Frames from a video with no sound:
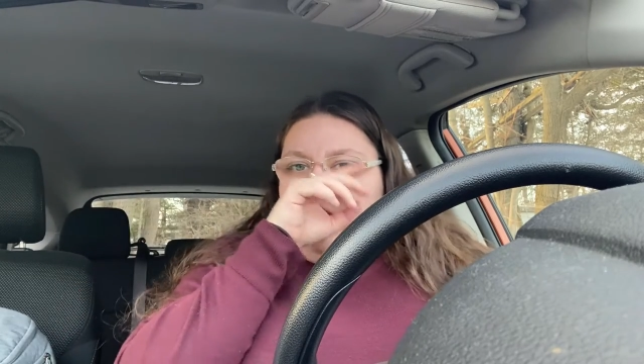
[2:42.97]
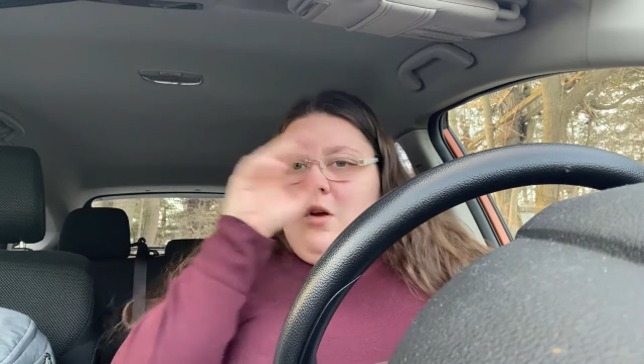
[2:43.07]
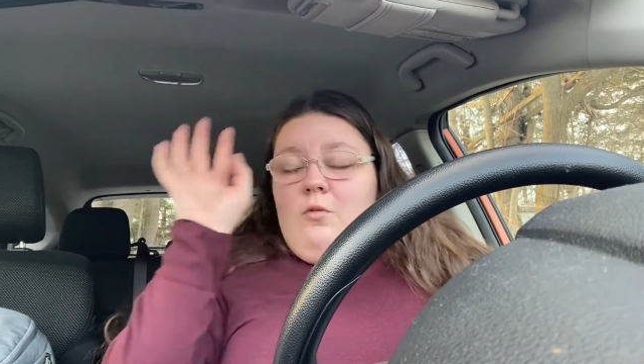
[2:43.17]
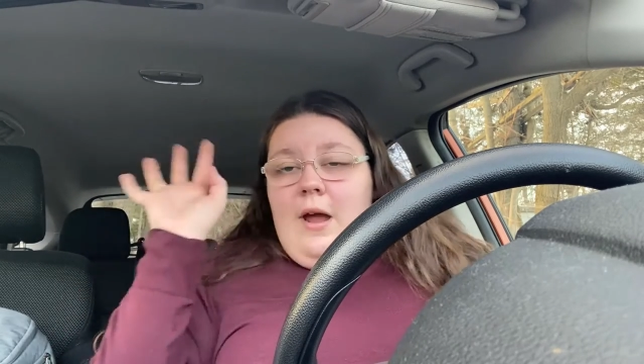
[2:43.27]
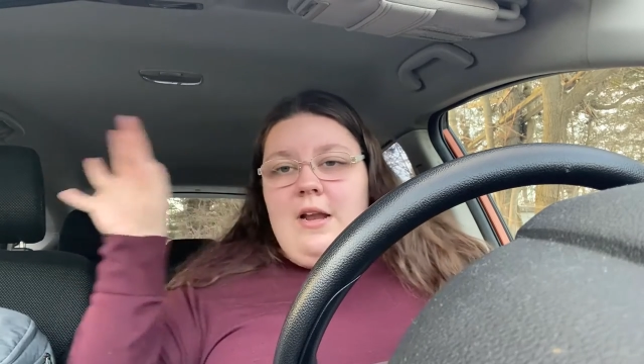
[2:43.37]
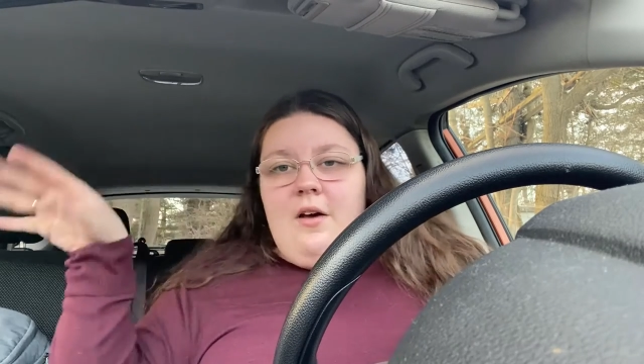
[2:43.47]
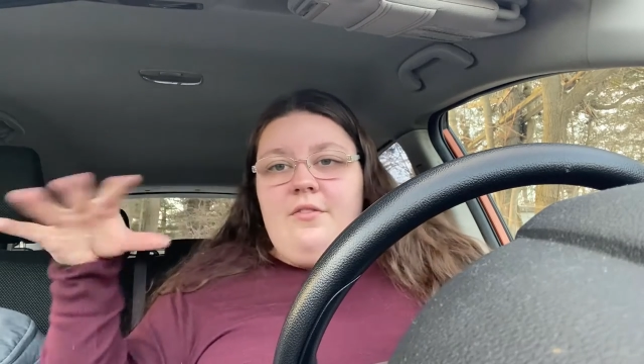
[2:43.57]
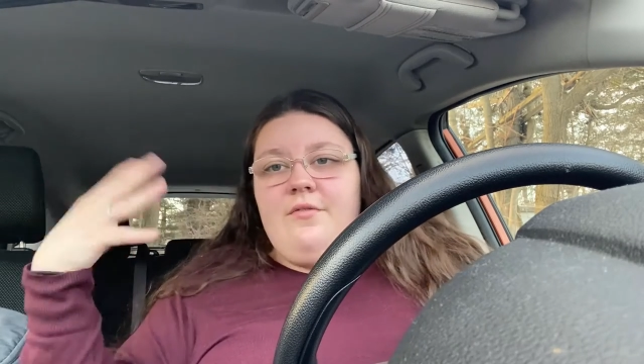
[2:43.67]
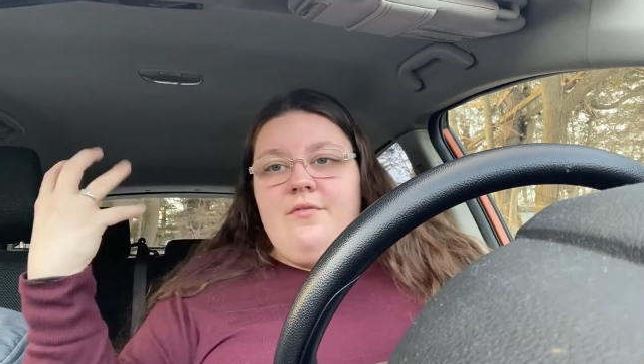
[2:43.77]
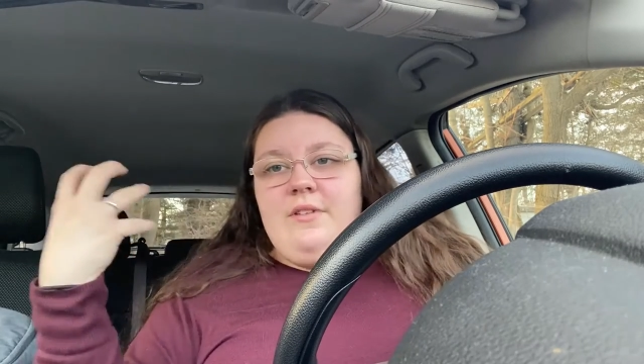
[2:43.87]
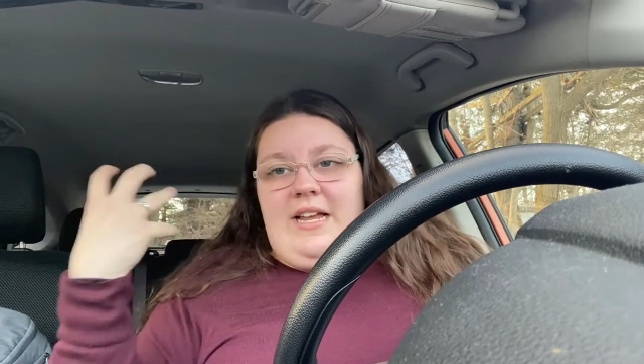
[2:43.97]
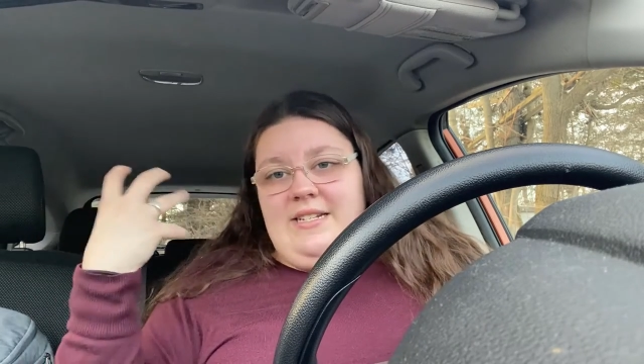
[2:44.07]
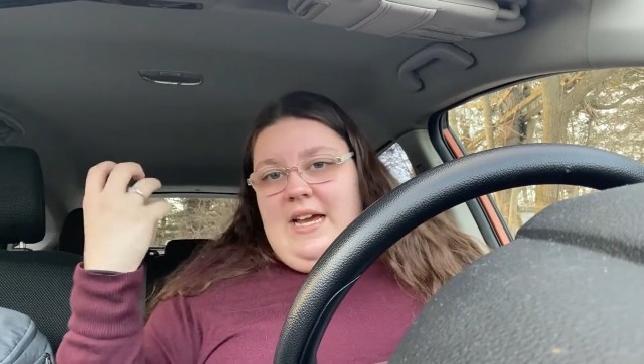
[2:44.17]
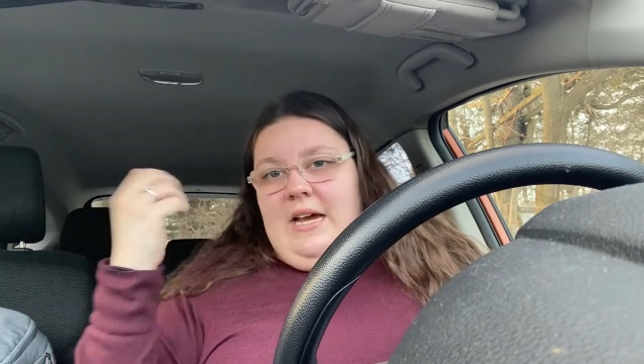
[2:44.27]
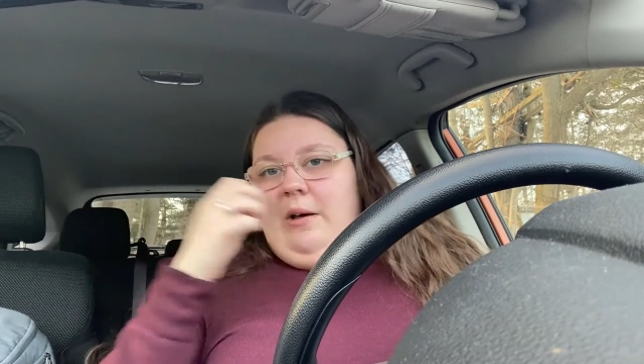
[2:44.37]
right off of like
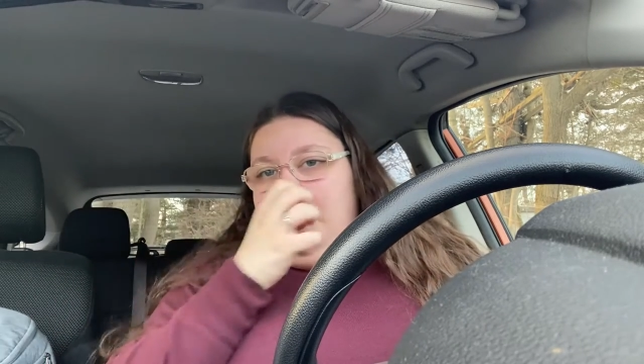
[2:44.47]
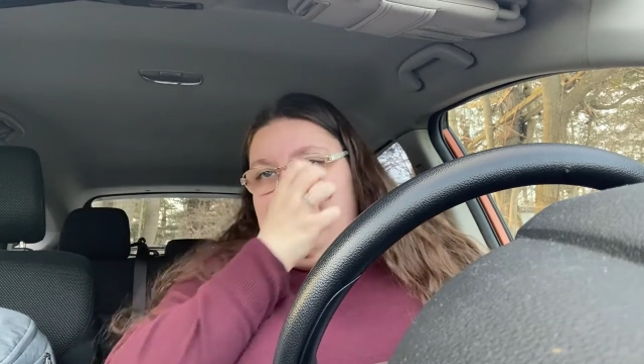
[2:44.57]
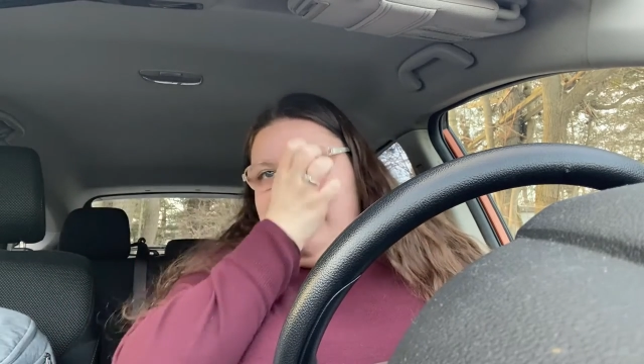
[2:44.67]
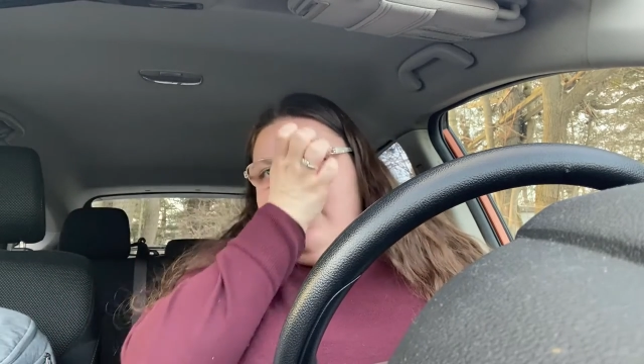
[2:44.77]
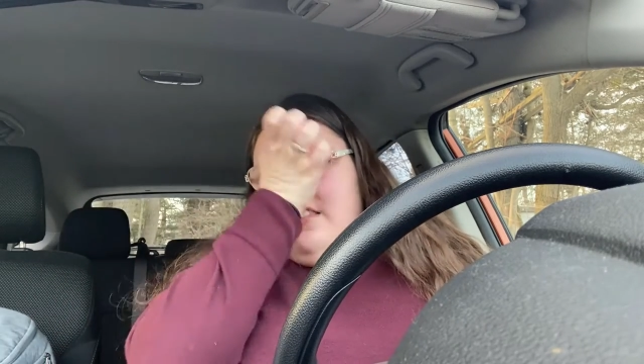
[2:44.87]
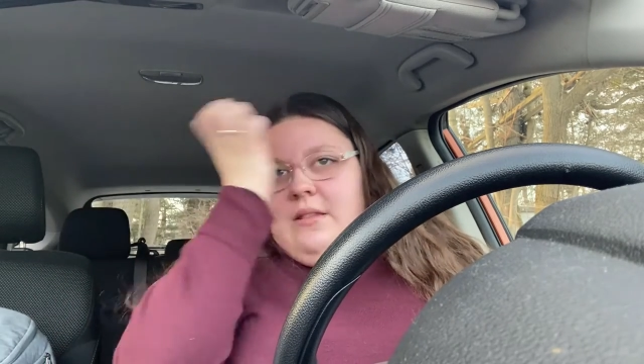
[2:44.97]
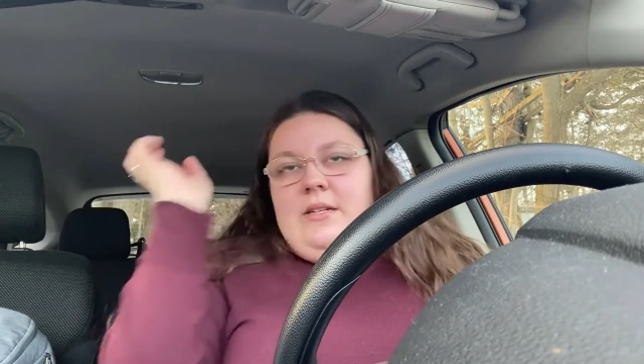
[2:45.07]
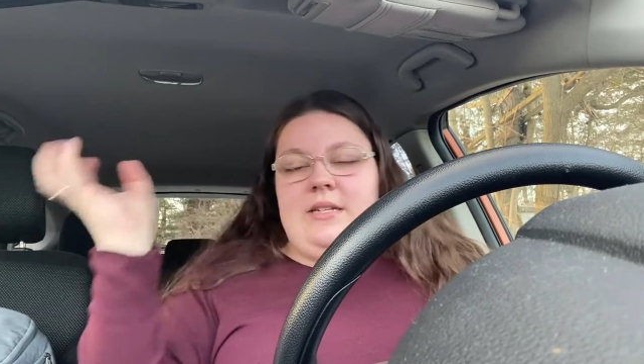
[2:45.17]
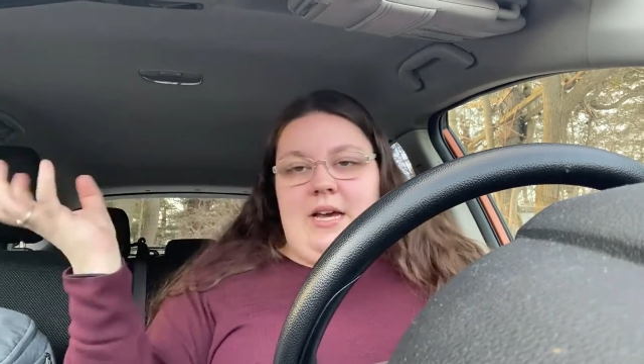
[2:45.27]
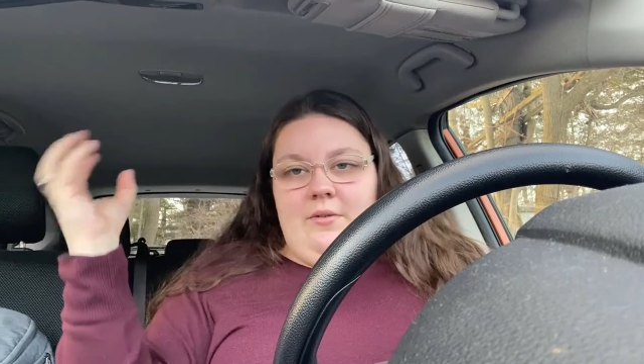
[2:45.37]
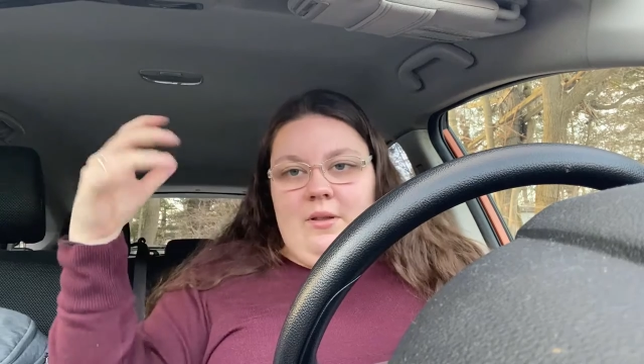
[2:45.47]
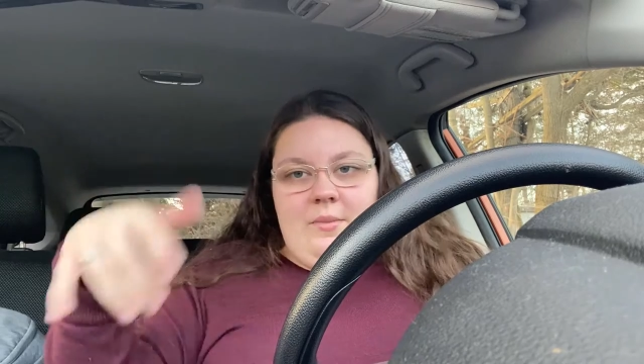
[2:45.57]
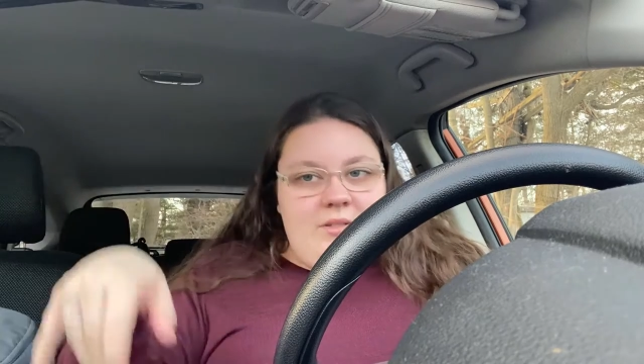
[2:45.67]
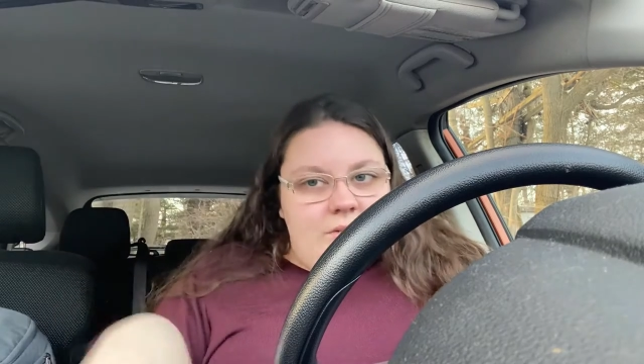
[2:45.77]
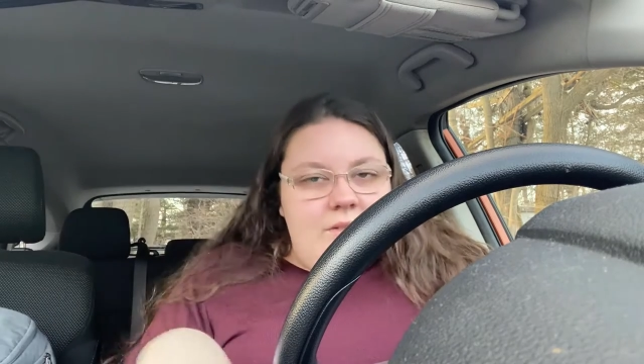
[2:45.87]
town, the town that
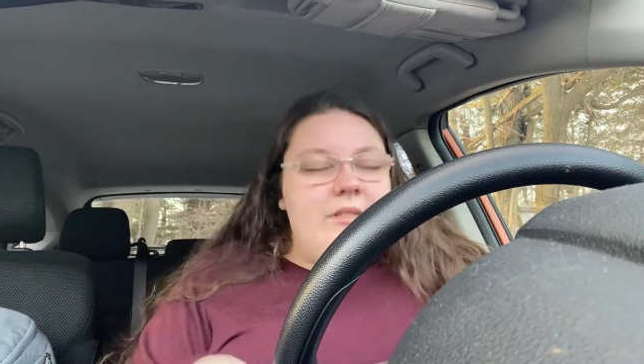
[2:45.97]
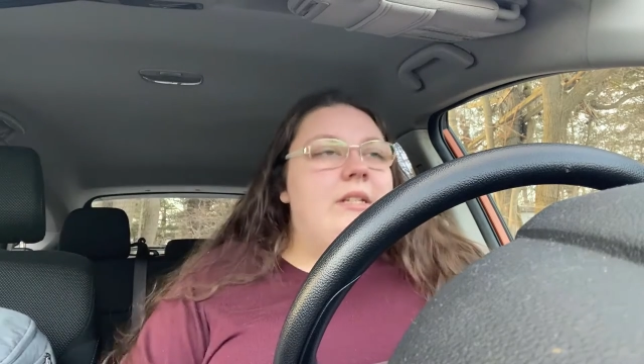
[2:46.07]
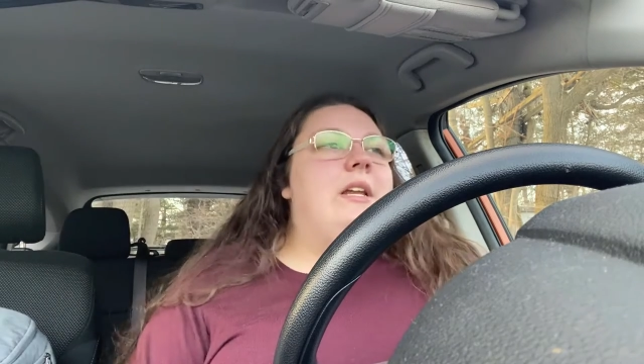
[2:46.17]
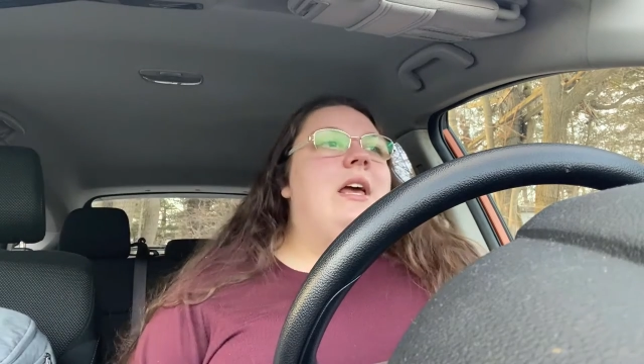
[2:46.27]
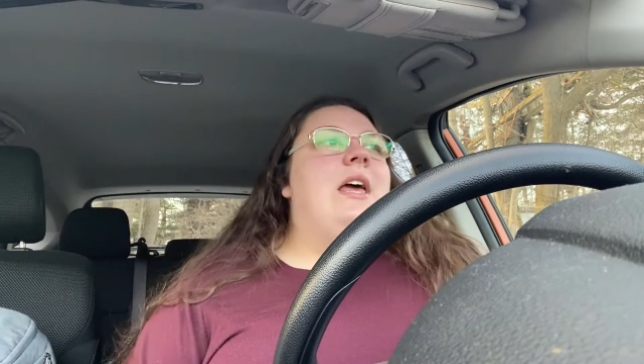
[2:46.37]
my school is in.